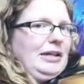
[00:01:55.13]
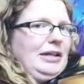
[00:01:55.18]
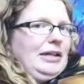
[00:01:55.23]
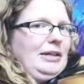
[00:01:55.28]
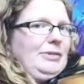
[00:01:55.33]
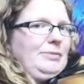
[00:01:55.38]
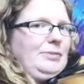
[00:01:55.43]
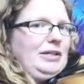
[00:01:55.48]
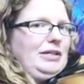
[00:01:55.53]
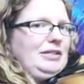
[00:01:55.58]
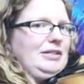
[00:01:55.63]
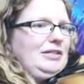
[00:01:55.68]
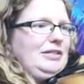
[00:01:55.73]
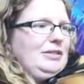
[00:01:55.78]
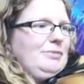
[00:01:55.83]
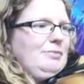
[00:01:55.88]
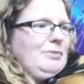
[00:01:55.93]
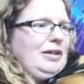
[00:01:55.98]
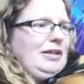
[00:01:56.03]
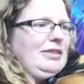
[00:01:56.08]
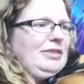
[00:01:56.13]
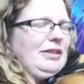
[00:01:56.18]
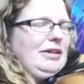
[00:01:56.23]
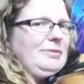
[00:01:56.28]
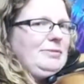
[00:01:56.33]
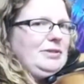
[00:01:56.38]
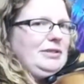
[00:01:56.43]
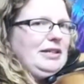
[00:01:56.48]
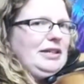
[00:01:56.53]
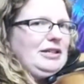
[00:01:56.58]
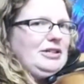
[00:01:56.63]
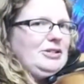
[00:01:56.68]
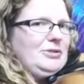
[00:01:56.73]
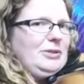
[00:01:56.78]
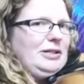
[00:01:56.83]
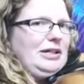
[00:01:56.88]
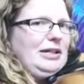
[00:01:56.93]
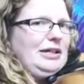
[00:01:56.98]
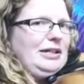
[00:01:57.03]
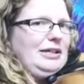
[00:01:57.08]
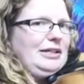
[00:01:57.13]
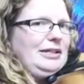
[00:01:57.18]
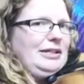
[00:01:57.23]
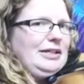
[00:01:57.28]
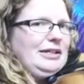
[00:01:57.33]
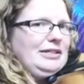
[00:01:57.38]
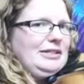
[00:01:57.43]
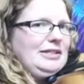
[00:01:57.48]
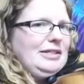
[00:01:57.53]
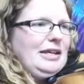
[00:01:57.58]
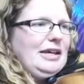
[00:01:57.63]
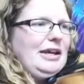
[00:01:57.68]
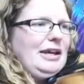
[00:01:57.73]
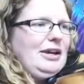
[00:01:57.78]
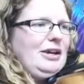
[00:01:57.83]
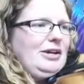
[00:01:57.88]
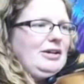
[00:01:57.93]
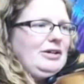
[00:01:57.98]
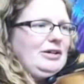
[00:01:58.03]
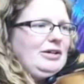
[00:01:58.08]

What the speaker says: It means that my thumb is actually hitting against the hair,